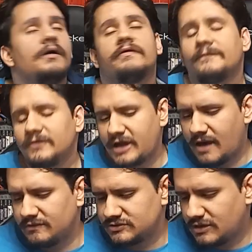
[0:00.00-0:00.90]
except for
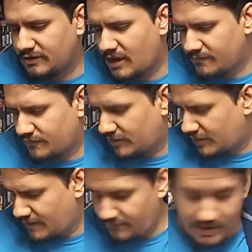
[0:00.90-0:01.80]
Galvatron. Galvatron
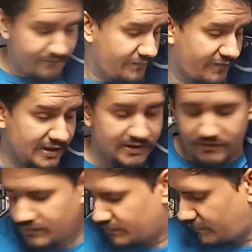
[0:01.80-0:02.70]
I have never seen in
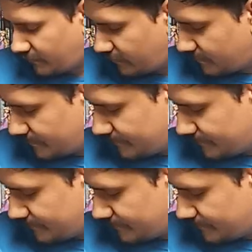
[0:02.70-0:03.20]
stores.